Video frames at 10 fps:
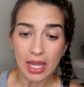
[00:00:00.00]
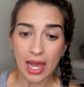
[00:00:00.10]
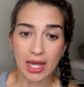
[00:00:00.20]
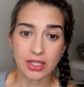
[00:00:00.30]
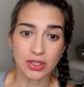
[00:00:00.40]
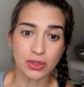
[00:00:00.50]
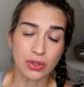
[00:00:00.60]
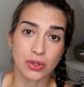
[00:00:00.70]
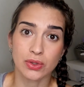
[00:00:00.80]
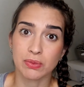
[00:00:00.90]
And who
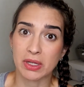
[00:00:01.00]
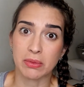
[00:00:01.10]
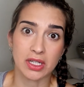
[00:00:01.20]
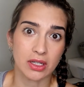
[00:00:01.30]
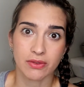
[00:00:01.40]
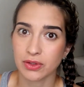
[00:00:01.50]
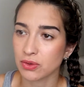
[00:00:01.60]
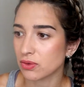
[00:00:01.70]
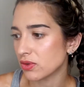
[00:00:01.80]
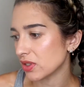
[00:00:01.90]
knows, maybe if
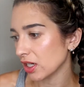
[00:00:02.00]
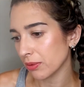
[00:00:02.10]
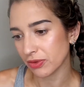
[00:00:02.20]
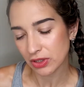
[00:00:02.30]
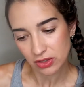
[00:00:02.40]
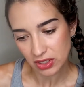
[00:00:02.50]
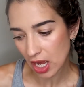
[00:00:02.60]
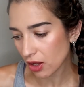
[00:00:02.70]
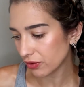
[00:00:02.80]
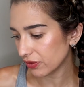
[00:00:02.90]
you stick up for
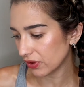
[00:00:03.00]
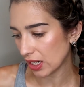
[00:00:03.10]
yourself